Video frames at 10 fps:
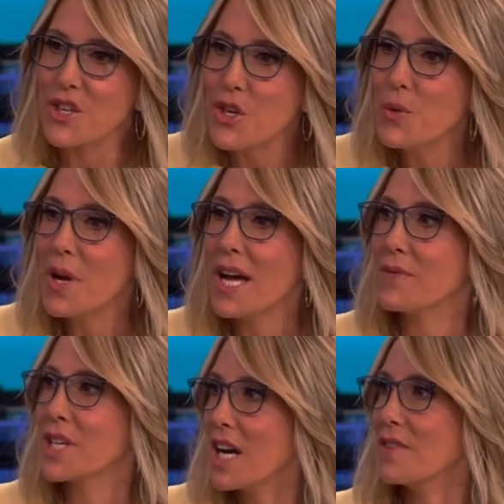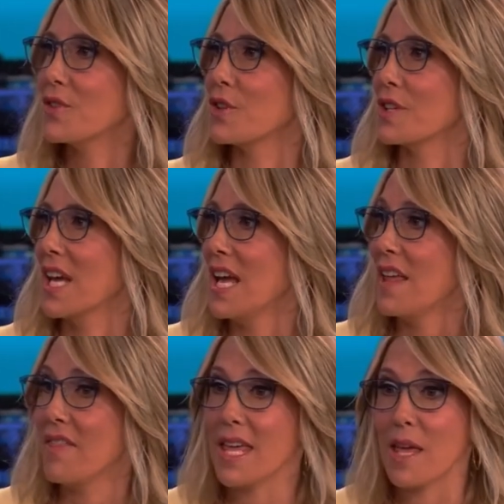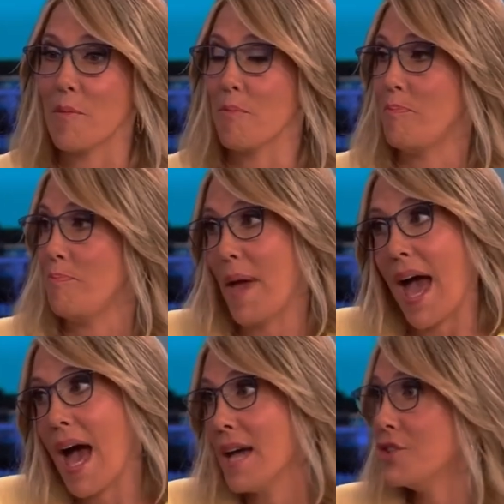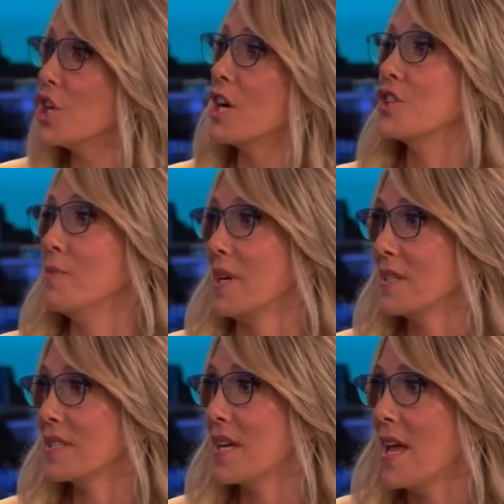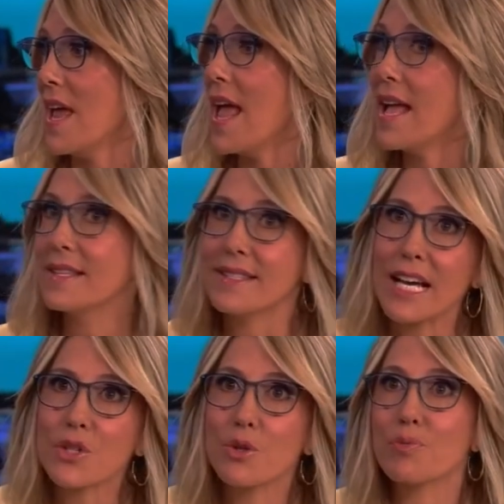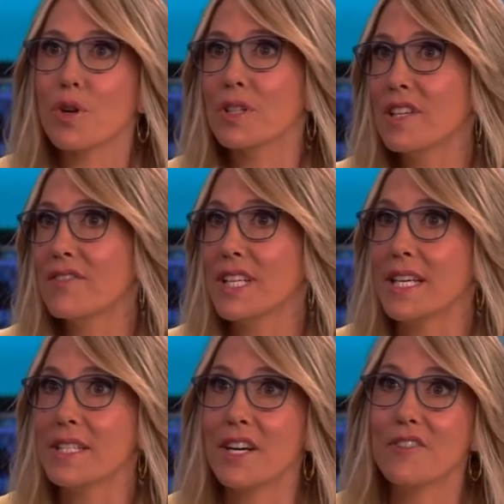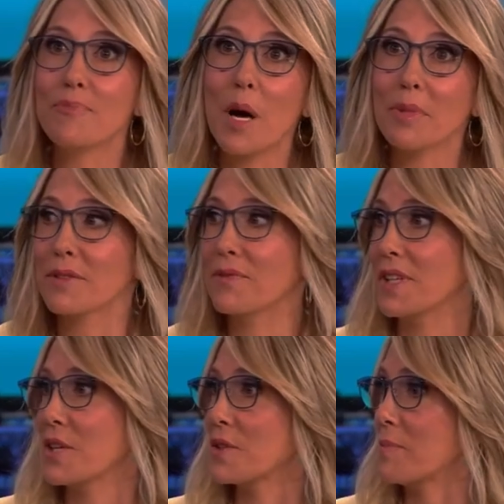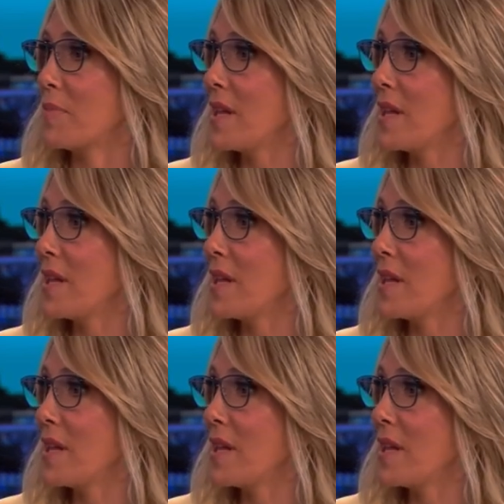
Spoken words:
you have covered the bad judgment and sexual proclivities of public figures and